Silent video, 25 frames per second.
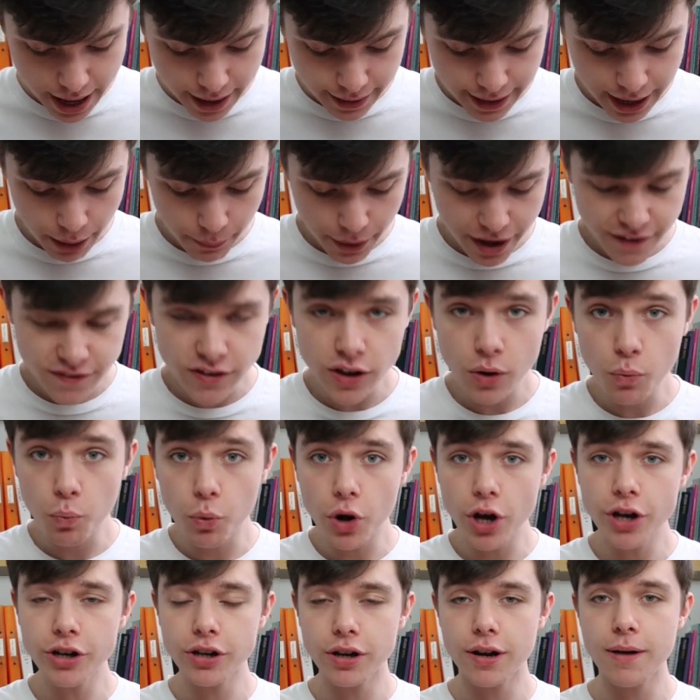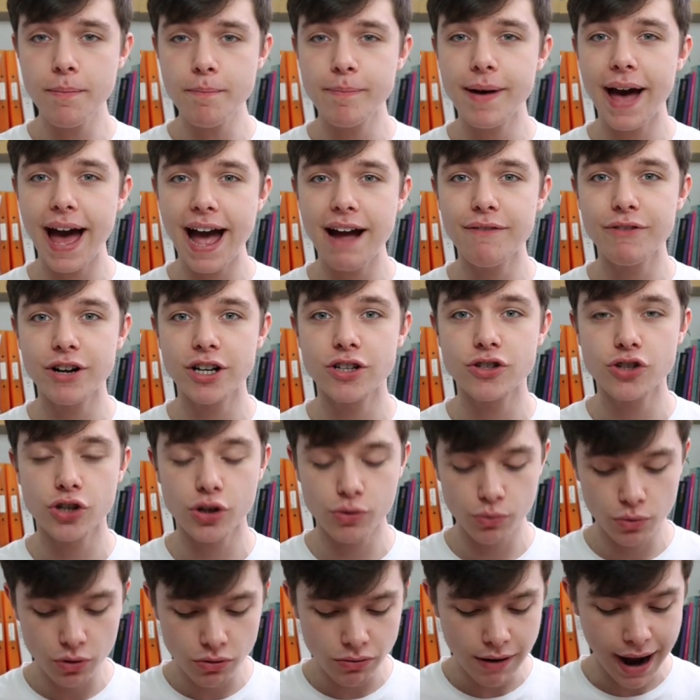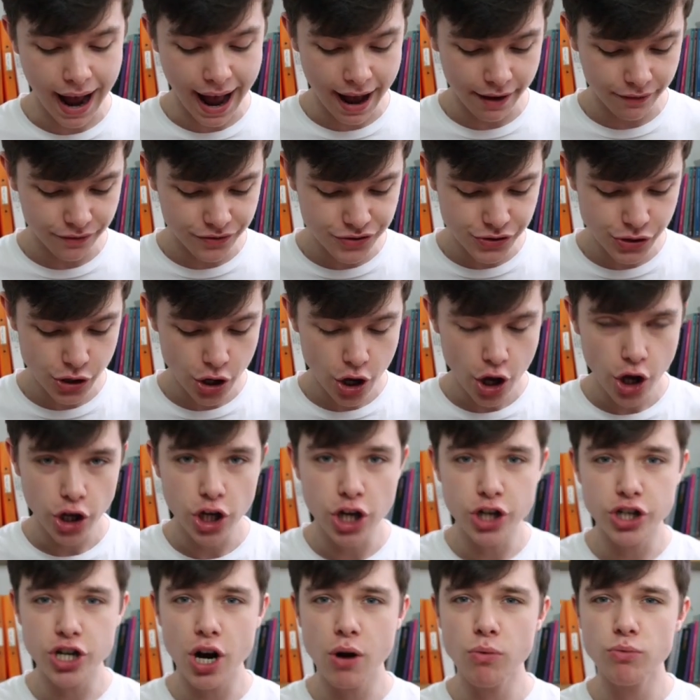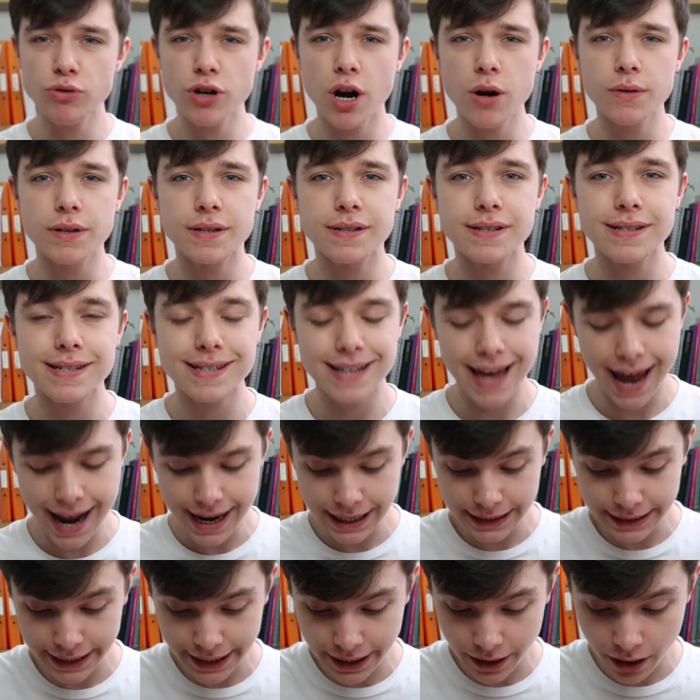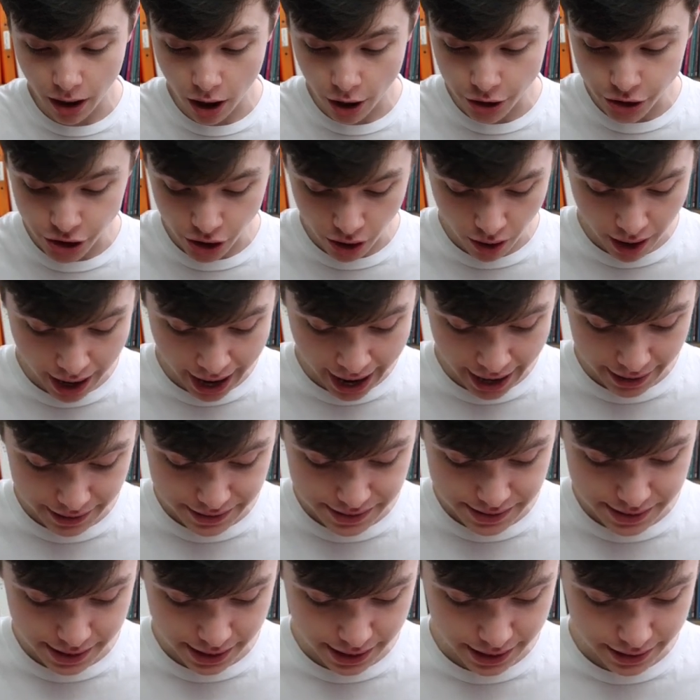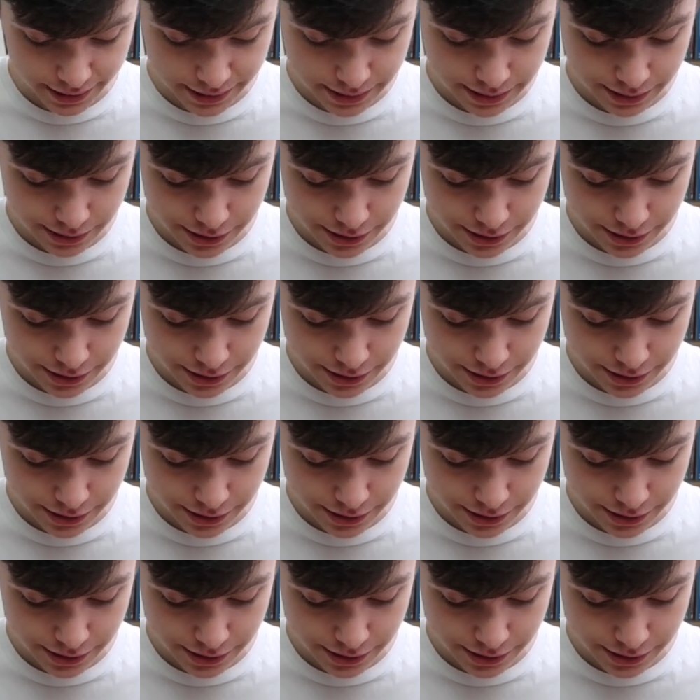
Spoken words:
Now, if you weren't comparing 2 graphs, you don't know the scaling on your axes.